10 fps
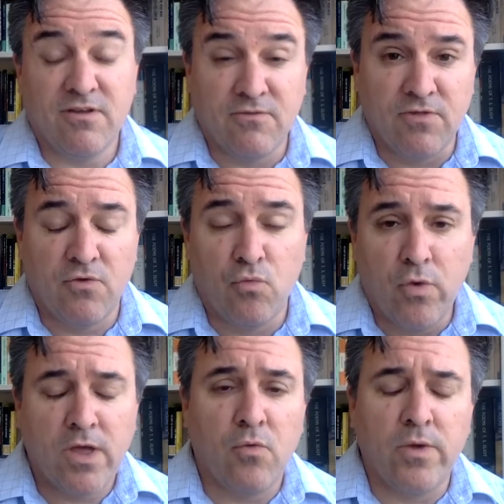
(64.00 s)
kind of like
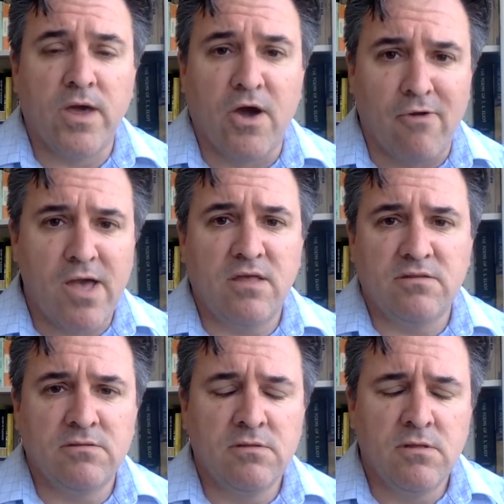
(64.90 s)
where we are
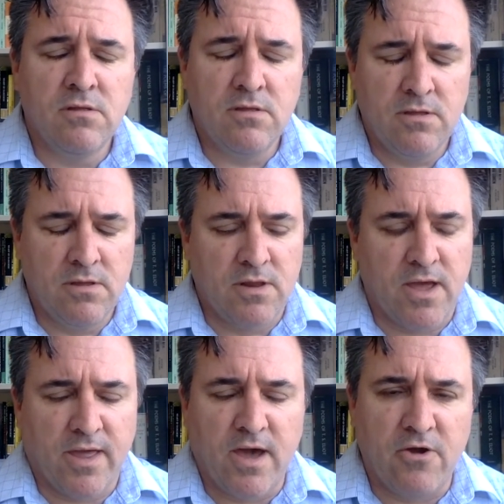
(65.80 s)
at in
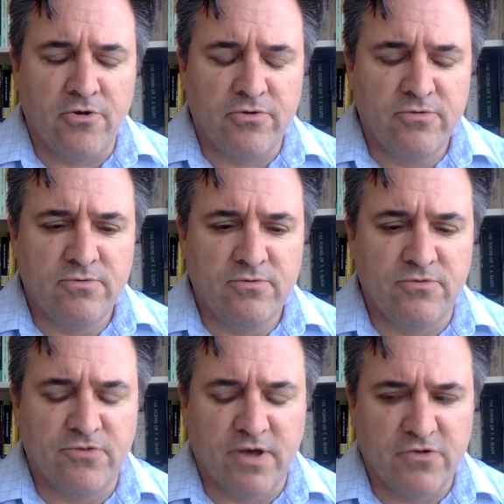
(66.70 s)
our current
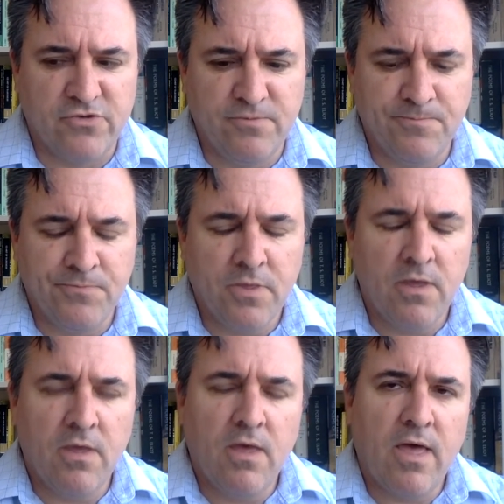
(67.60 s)
discussion.
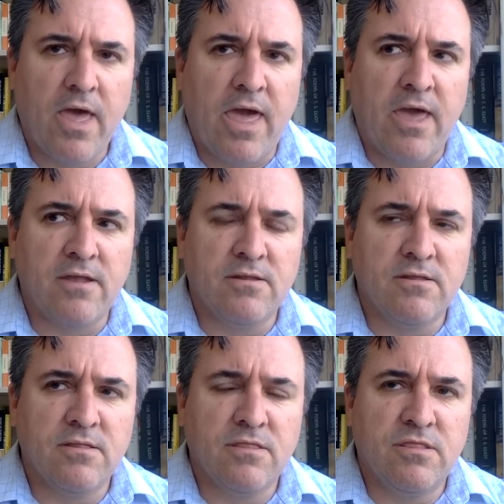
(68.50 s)

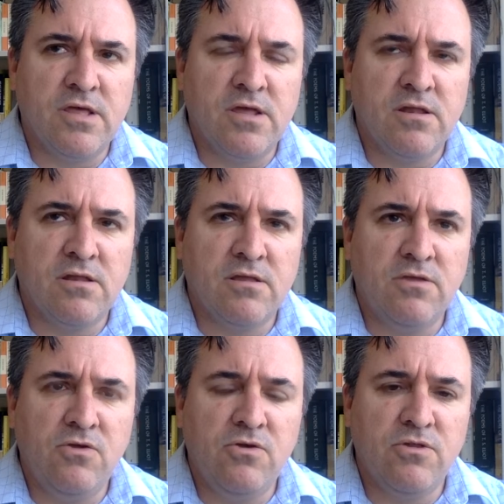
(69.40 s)
And then
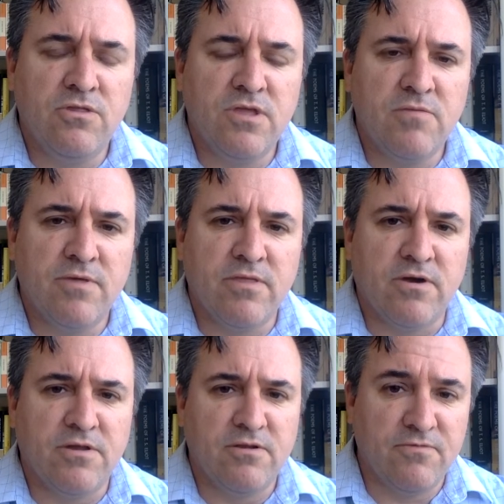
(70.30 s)
you can think about the
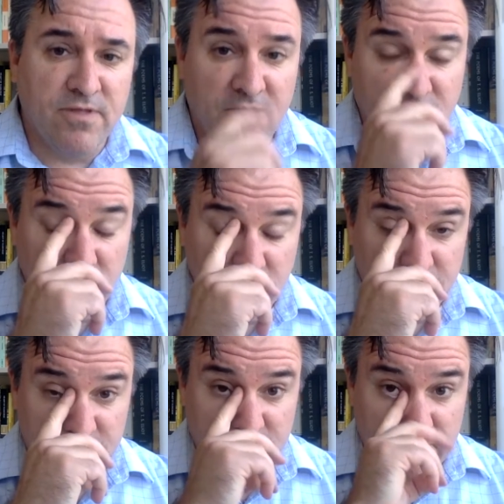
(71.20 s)
idea of the
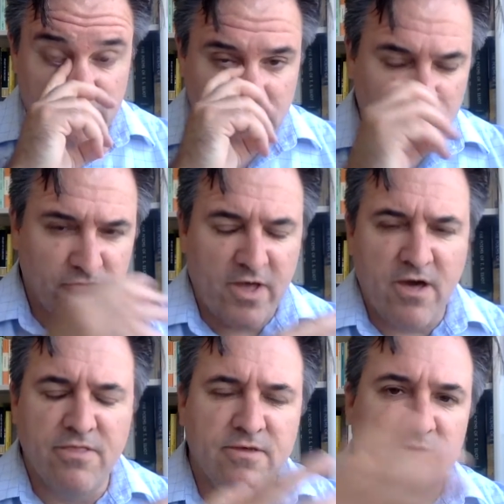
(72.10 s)
evolution of discourse,
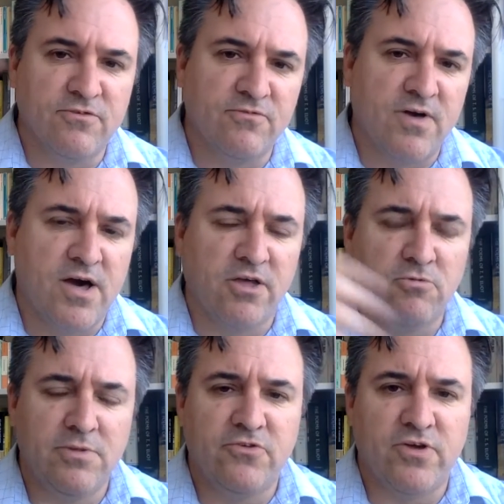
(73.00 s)
how things have
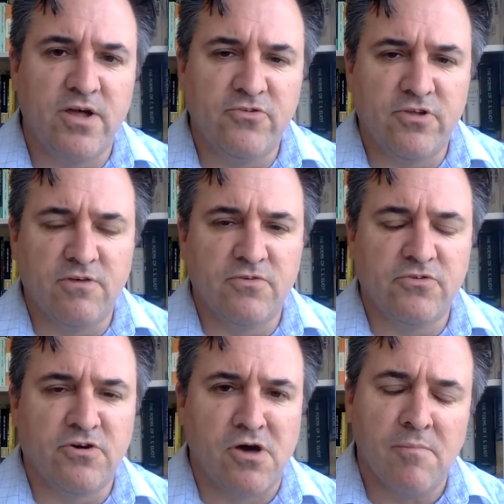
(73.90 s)
arguably changed over
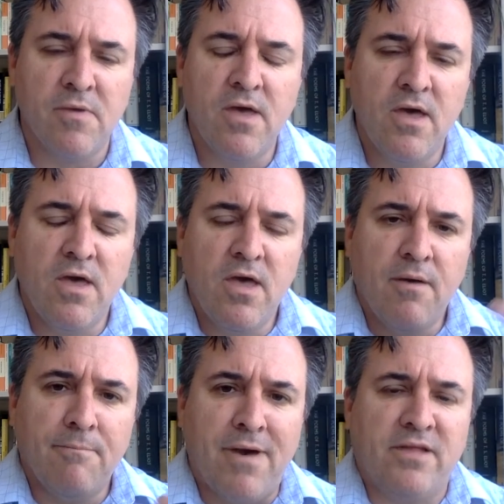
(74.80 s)
time,
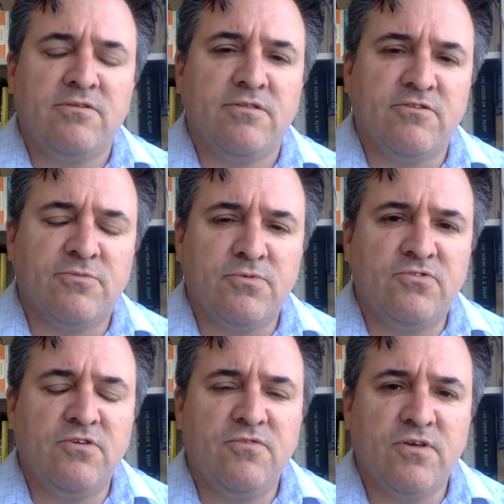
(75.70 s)
back to the
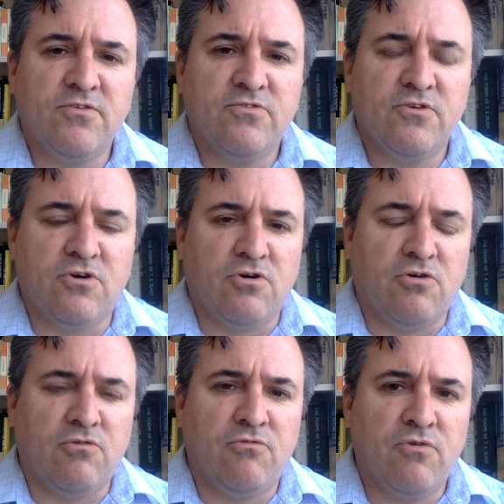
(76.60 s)
specifics
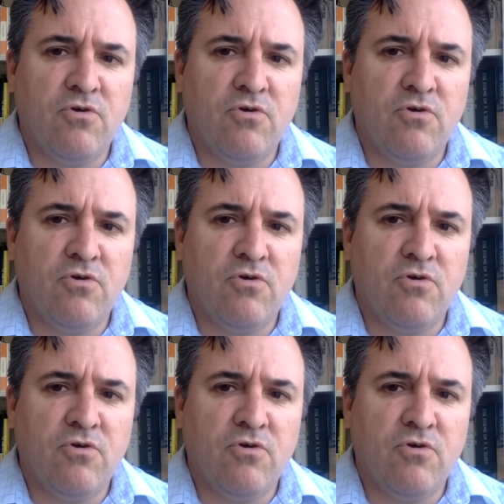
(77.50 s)
of